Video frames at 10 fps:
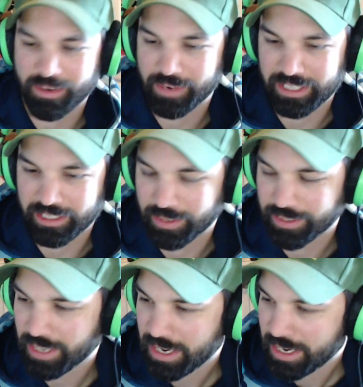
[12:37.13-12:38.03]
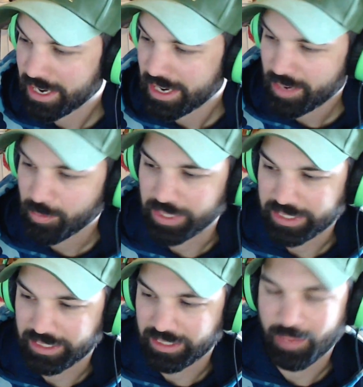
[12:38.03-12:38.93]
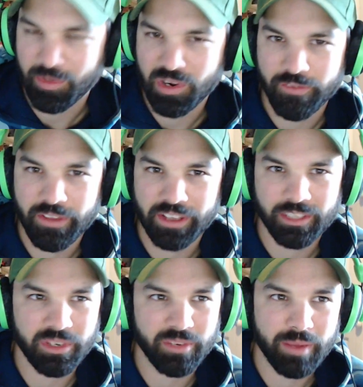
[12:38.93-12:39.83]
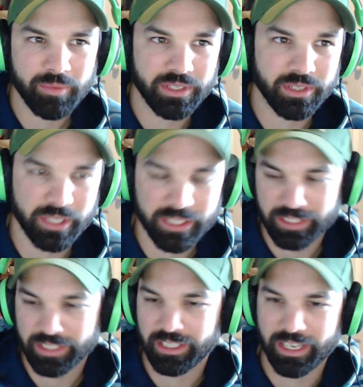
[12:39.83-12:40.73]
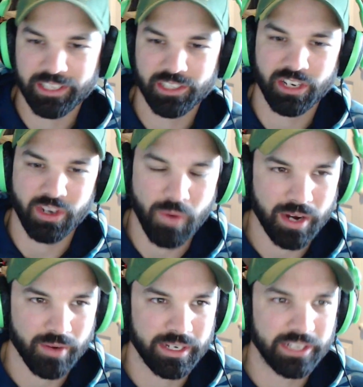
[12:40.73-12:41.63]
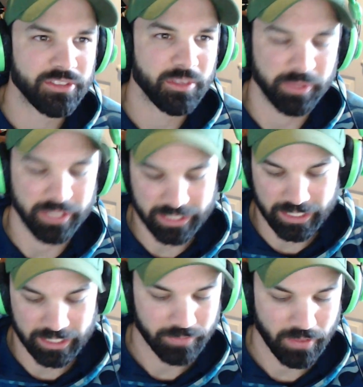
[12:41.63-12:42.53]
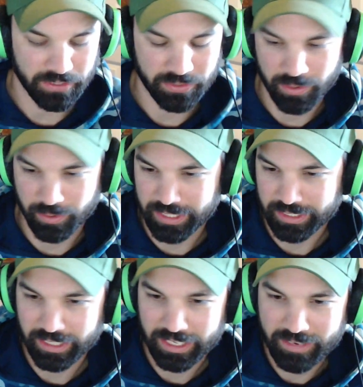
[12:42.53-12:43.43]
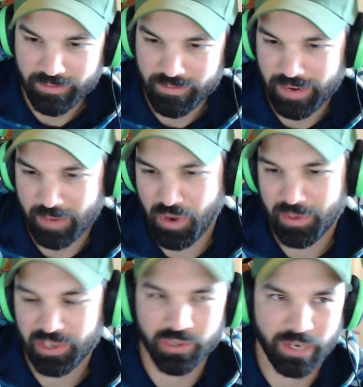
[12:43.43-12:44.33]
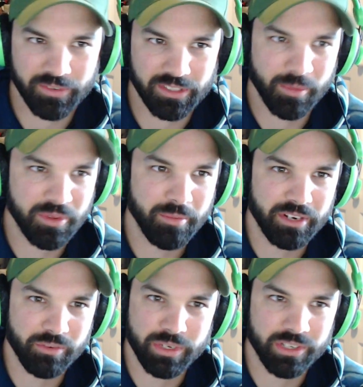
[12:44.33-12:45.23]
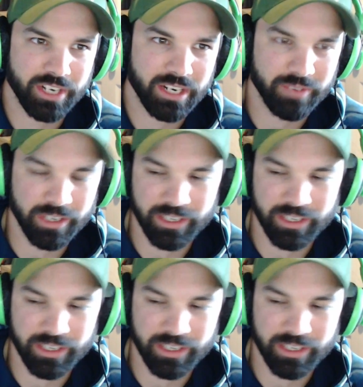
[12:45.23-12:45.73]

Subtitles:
But let me know if that's something you might be interested in, like just like a walk around, something like that. Nothing too crazy. Like I probably could drive some of them, but it would be a shaky video, I imagine. So